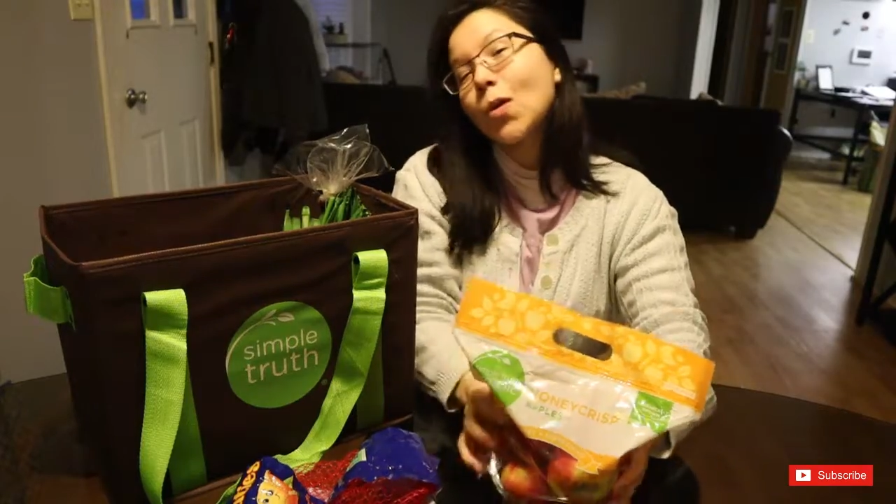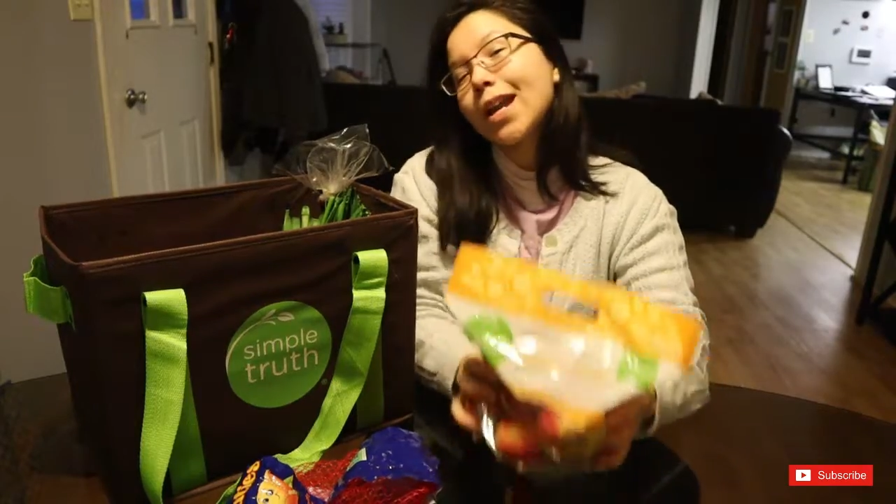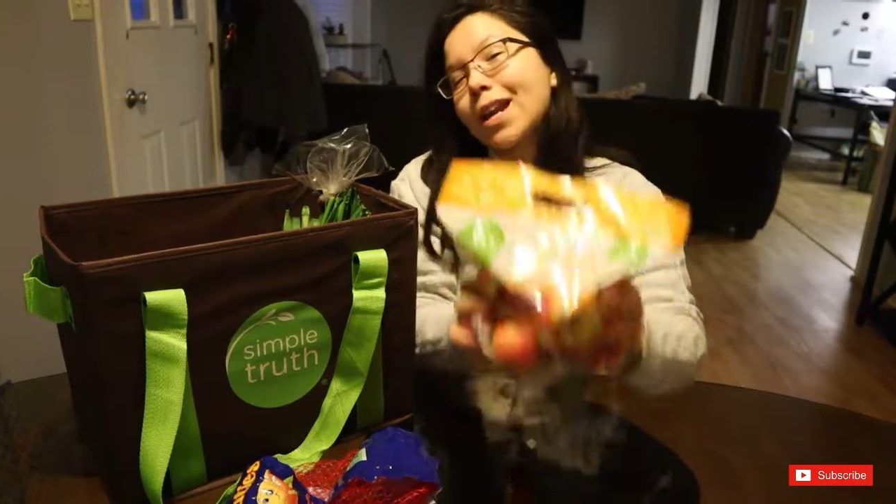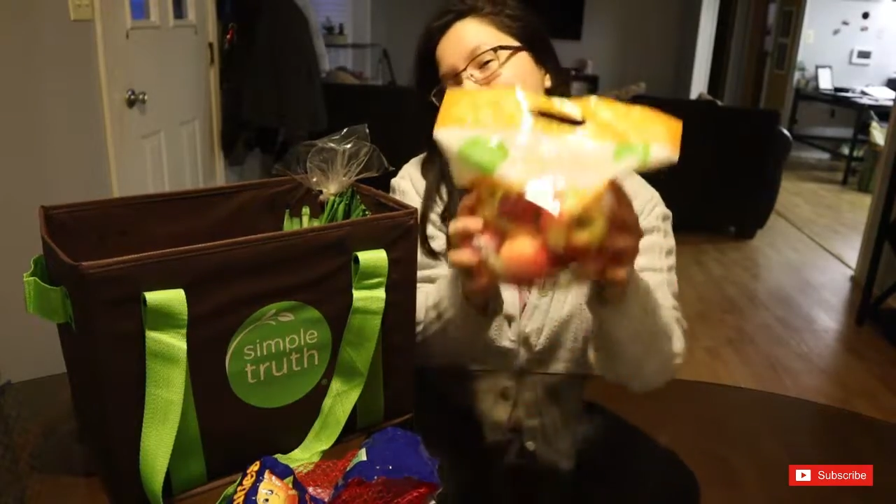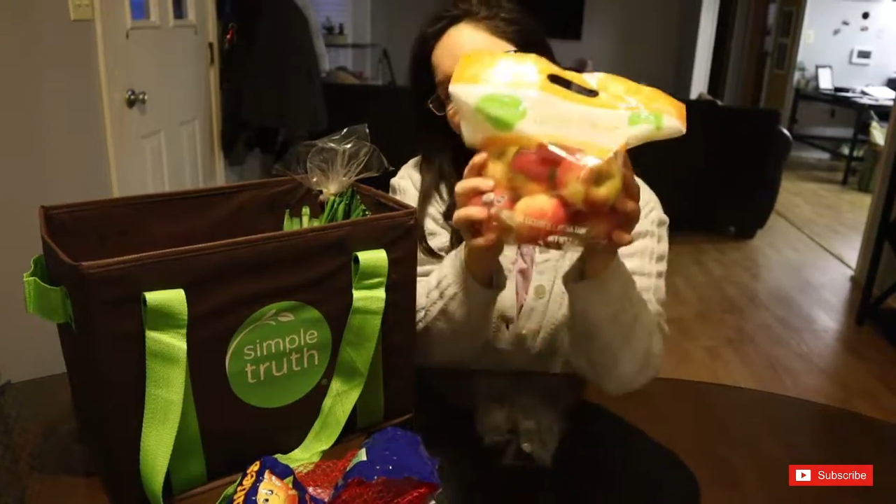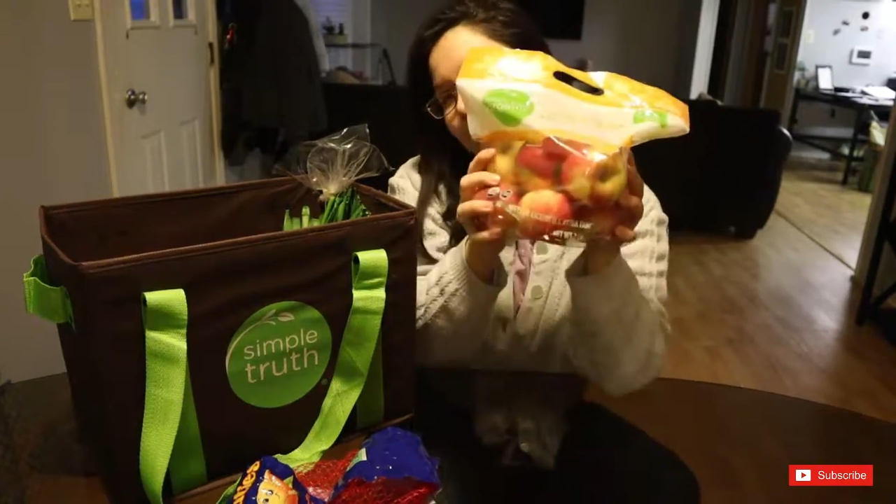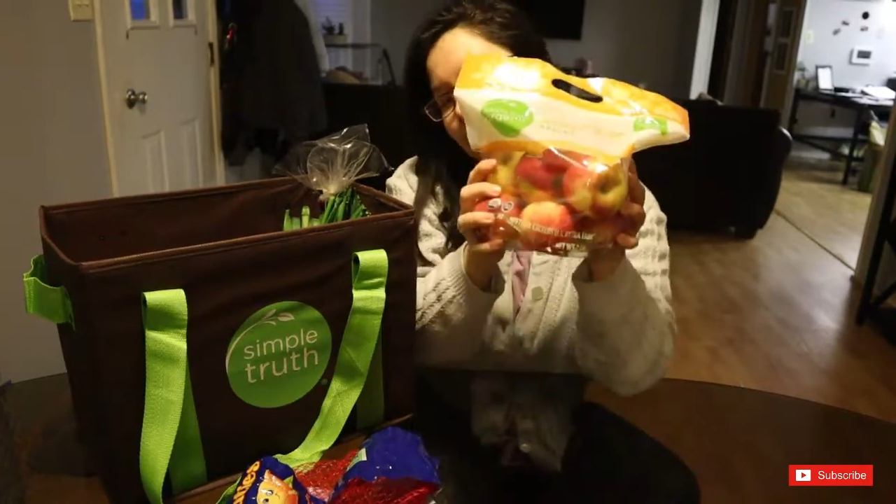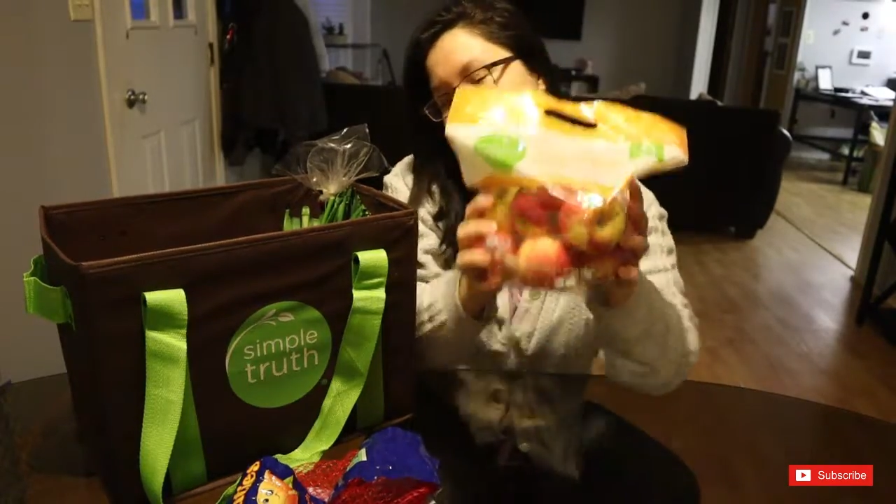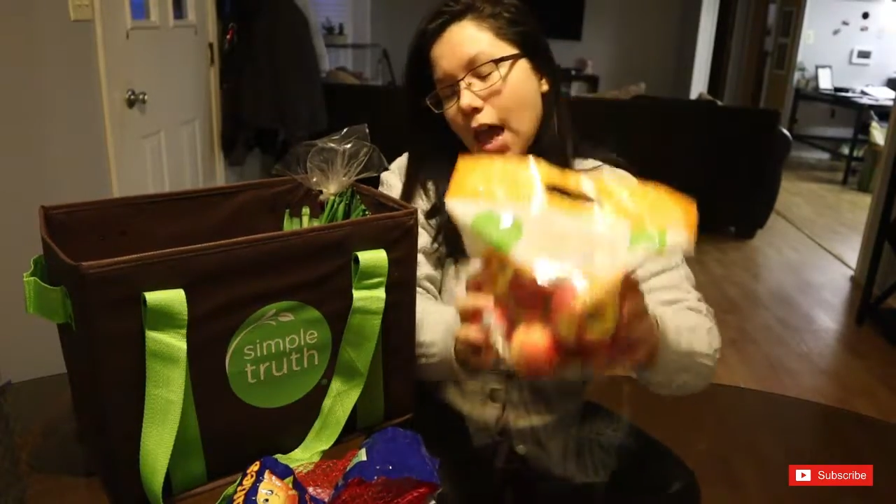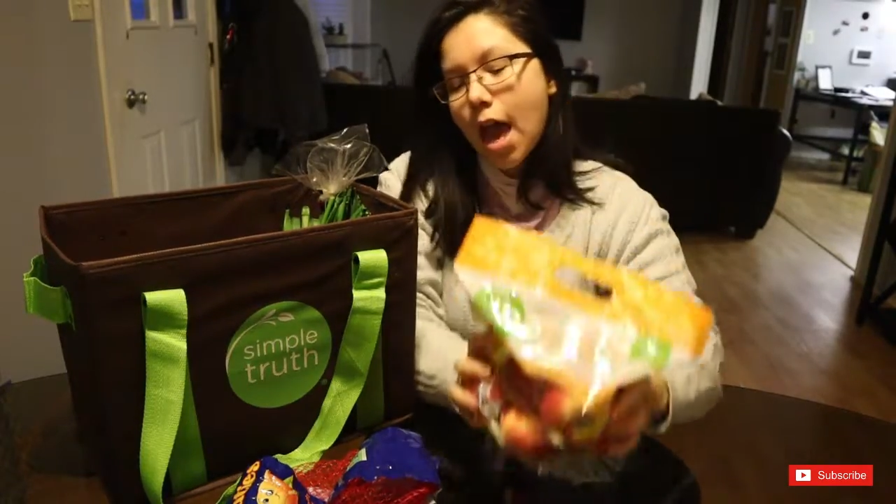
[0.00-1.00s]
so we ended up getting
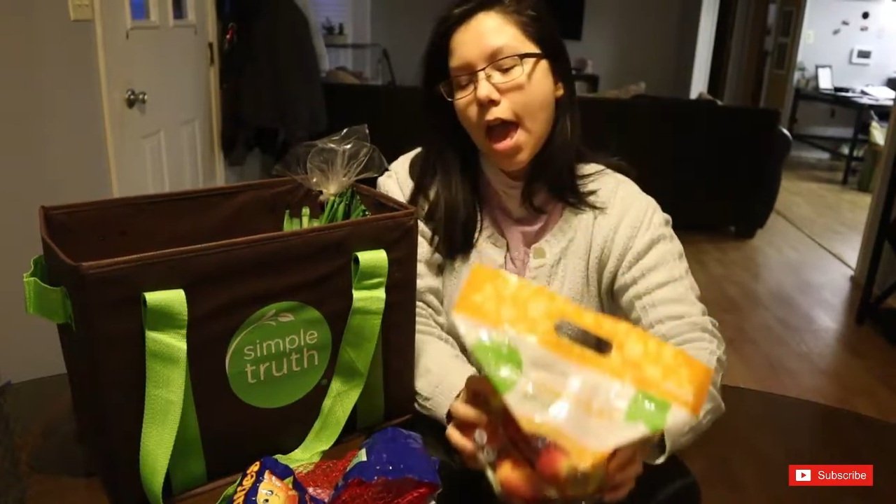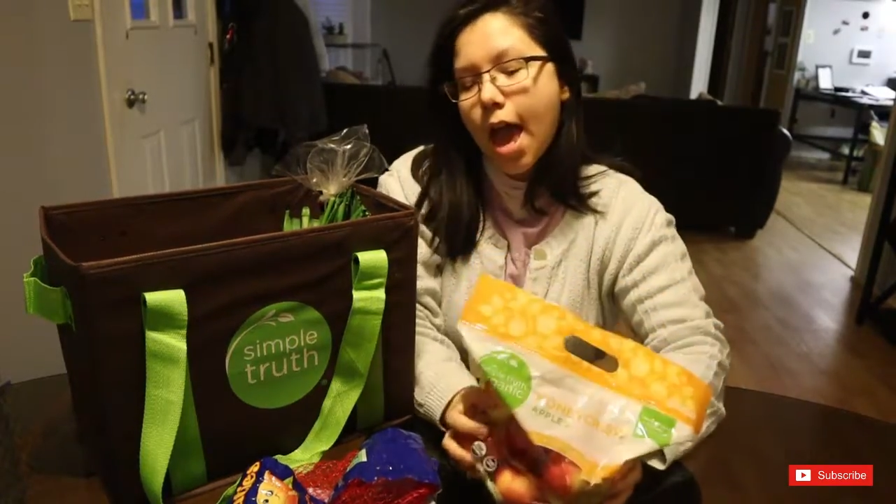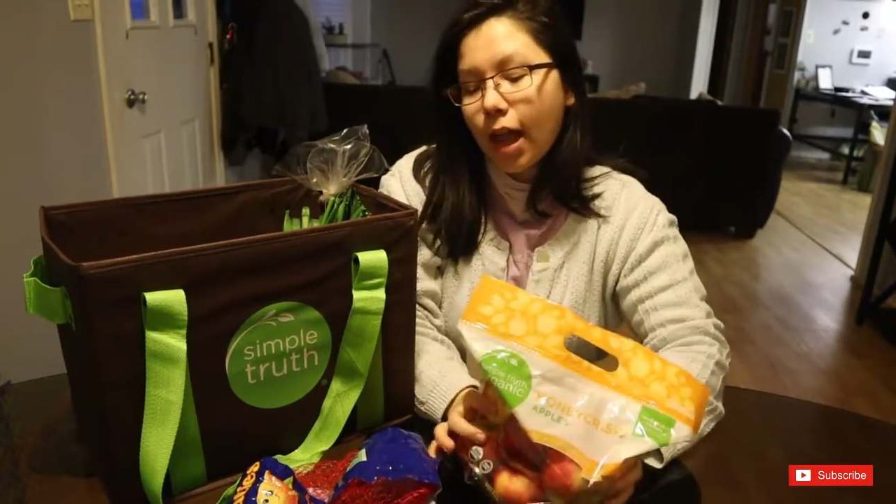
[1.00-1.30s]
these.